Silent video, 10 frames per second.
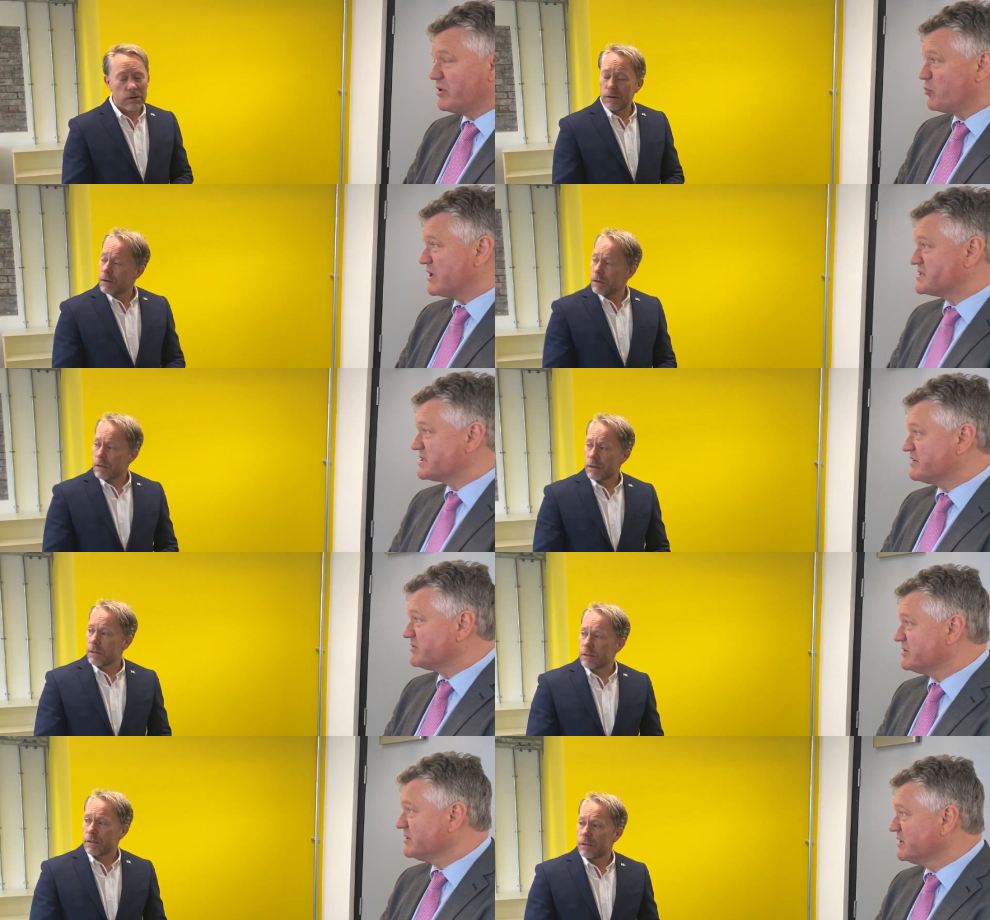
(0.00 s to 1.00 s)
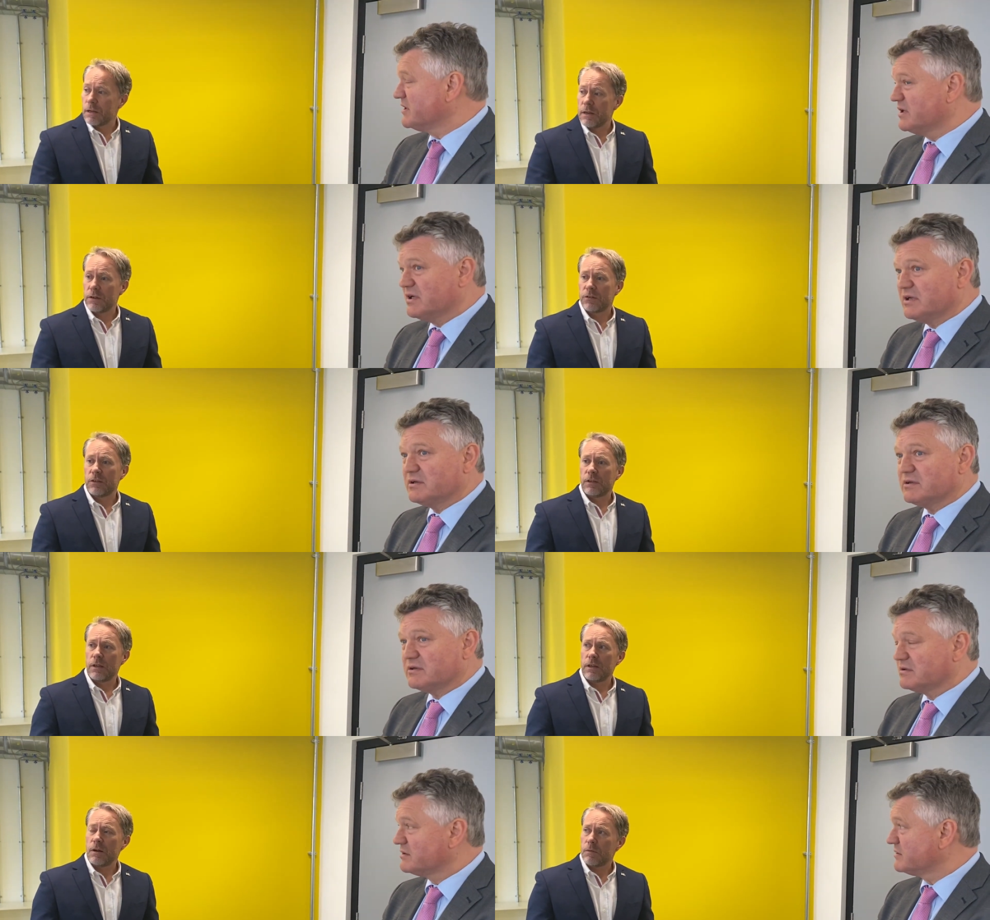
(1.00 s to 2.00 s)
Speaker 1: it in Whitehaven. Hmm.
Speaker 2: It is,
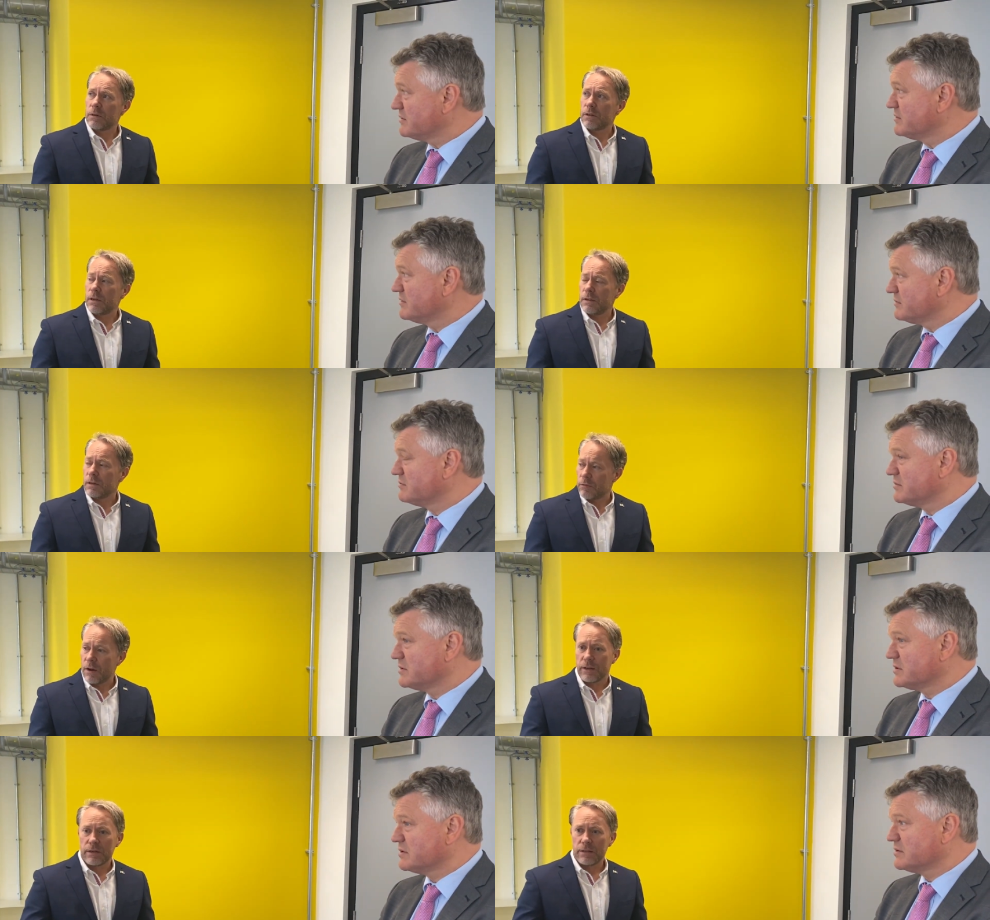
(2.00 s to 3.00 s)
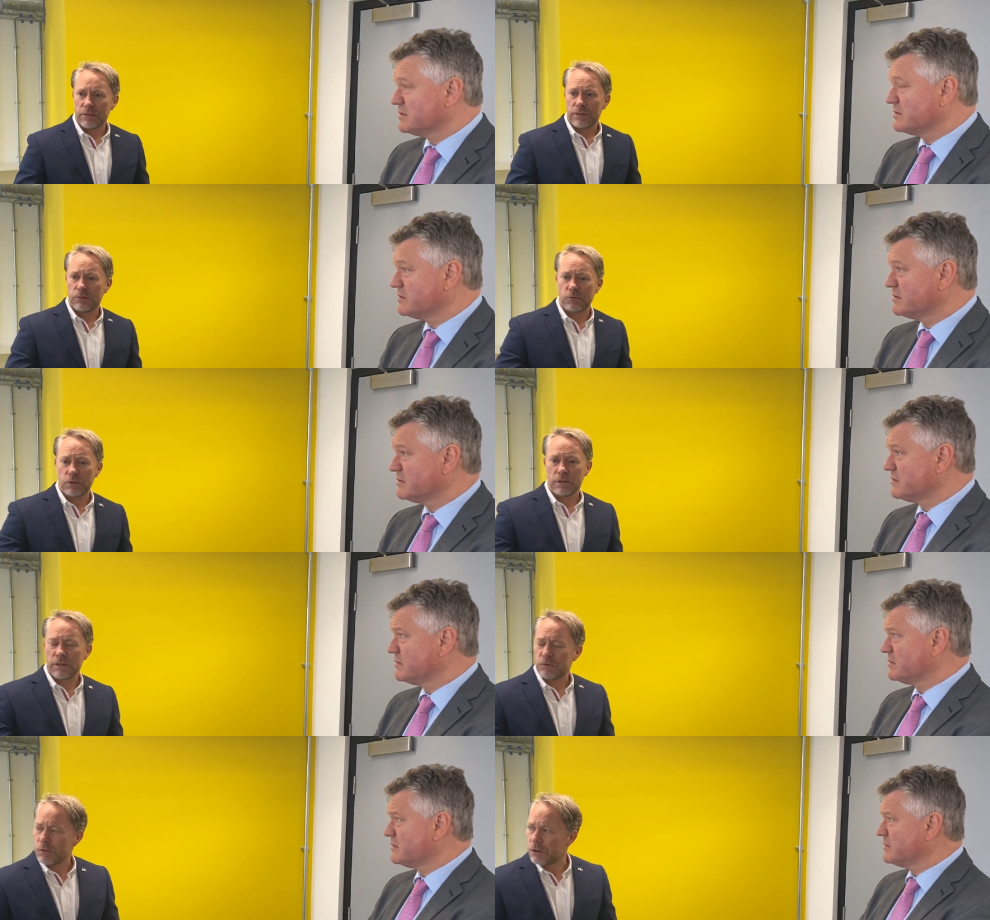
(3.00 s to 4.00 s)
you know, you're right. This, this wouldn't
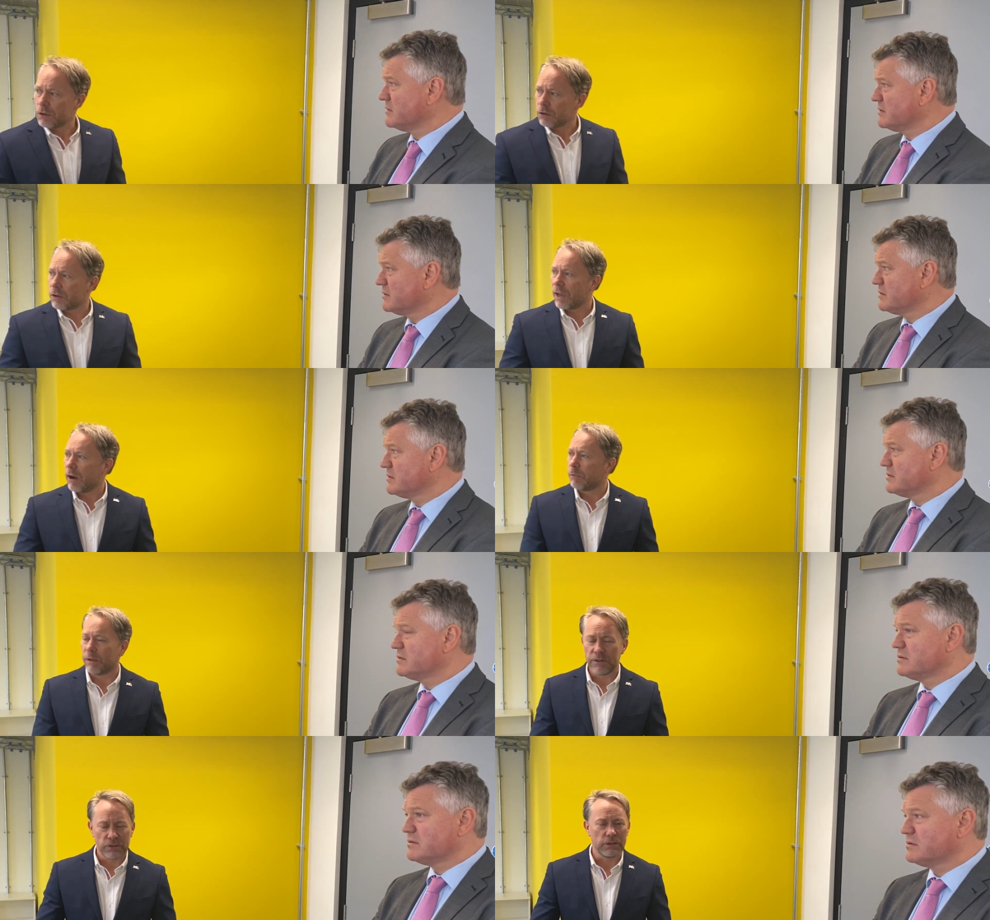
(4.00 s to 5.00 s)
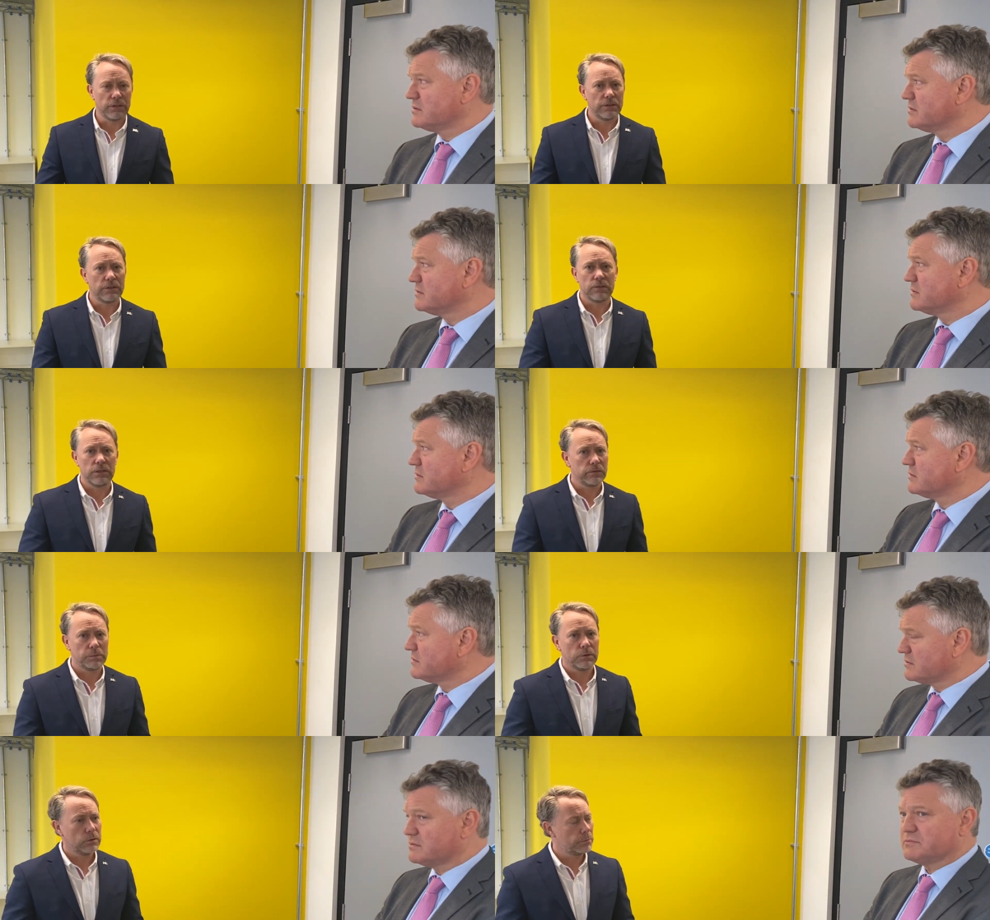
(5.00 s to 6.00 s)
this wouldn't look out of place in London or
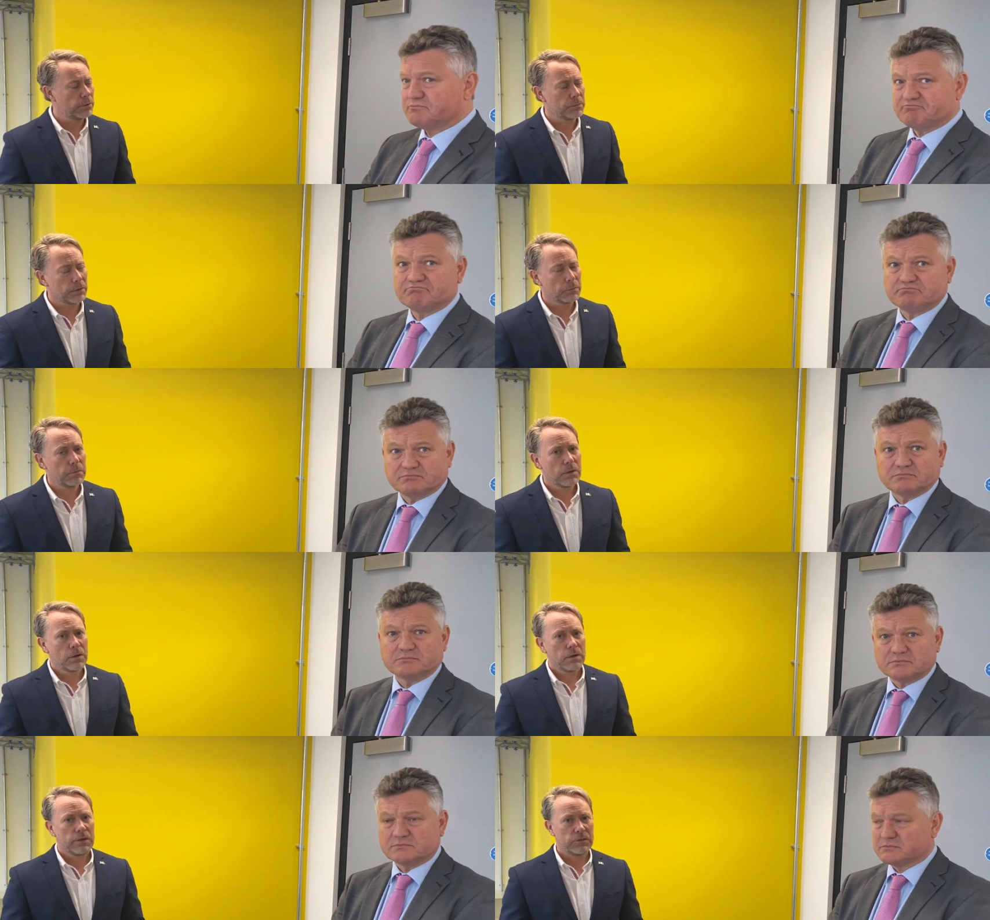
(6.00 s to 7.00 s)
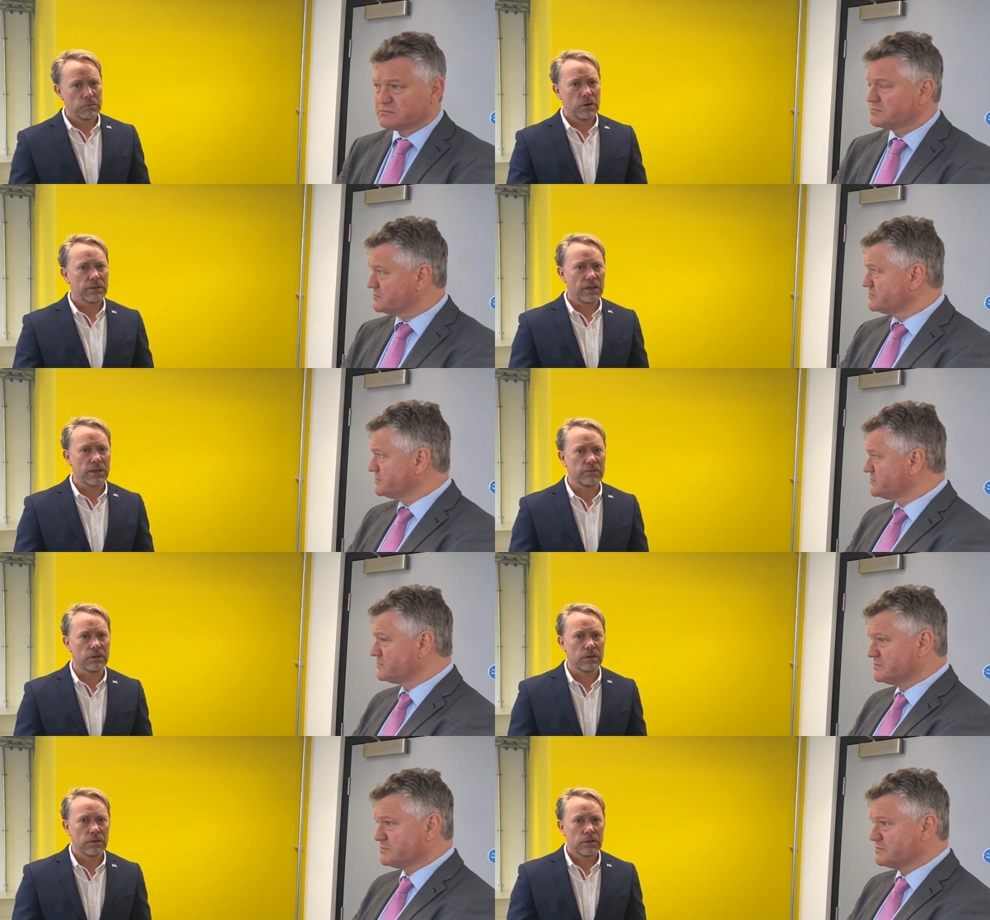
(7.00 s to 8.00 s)
Liverpool or Birmingham. It's in Whitehaven,
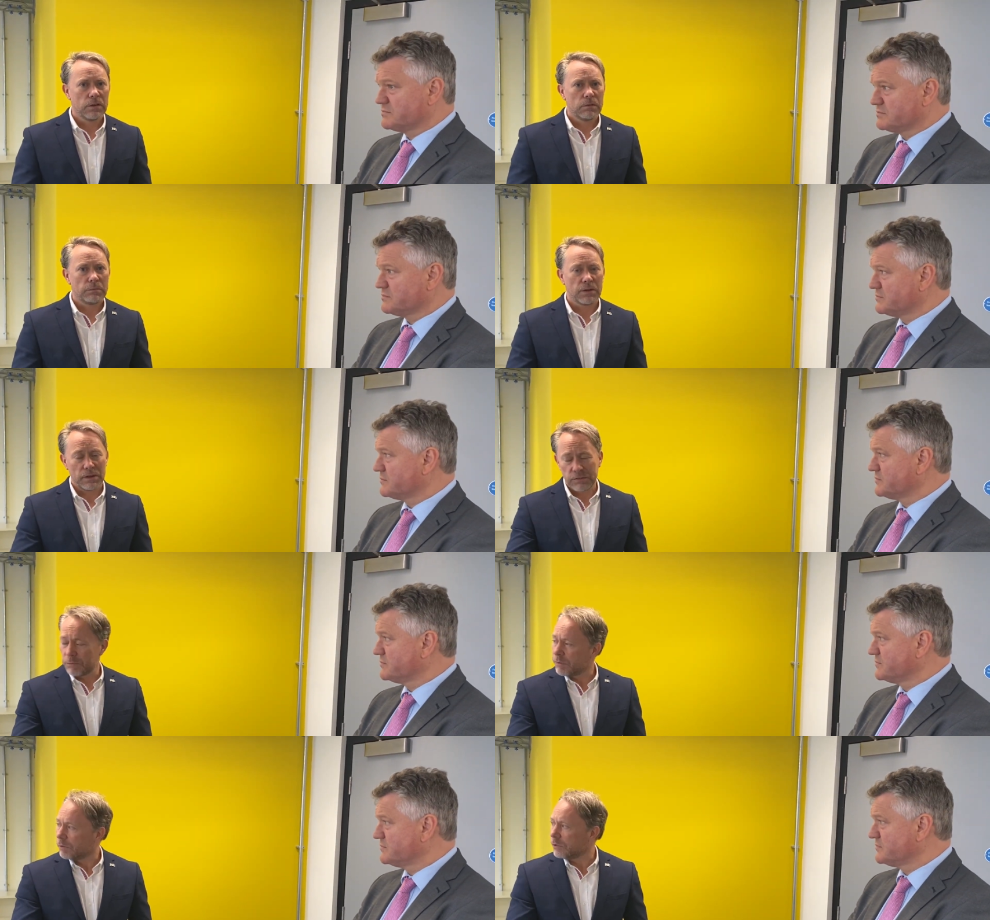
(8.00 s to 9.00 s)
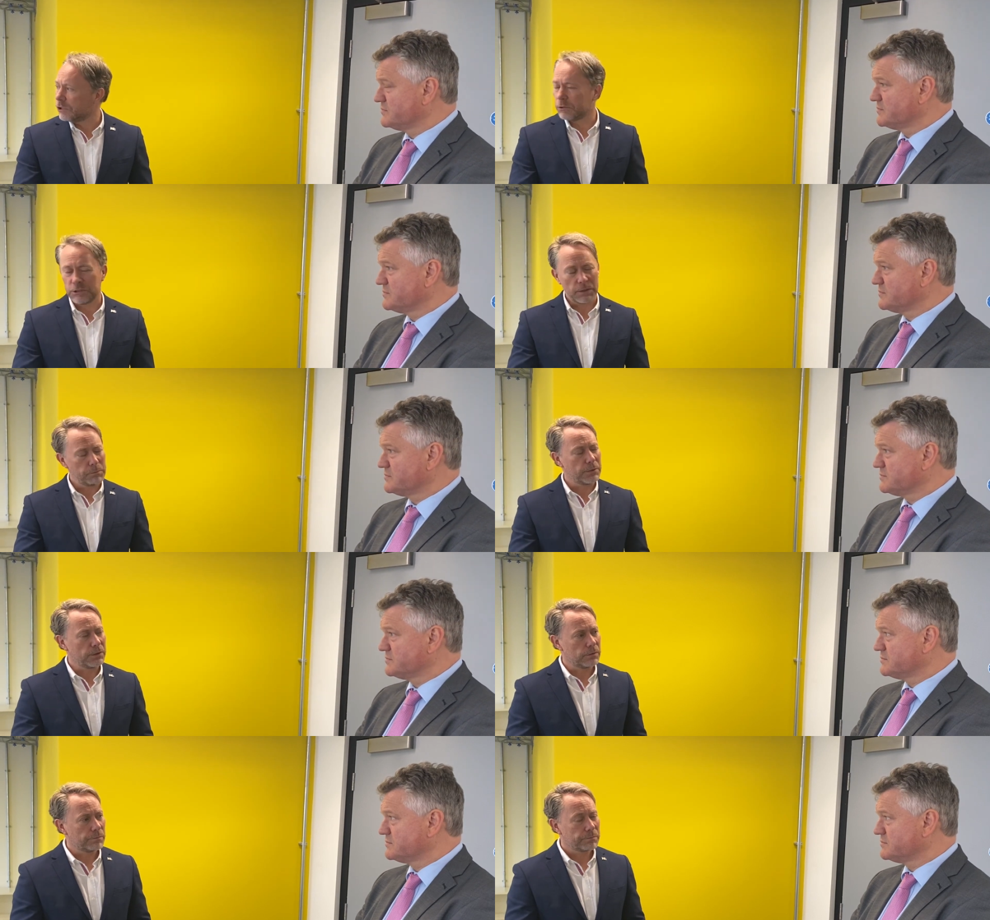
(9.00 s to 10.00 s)
but that's something we should champion.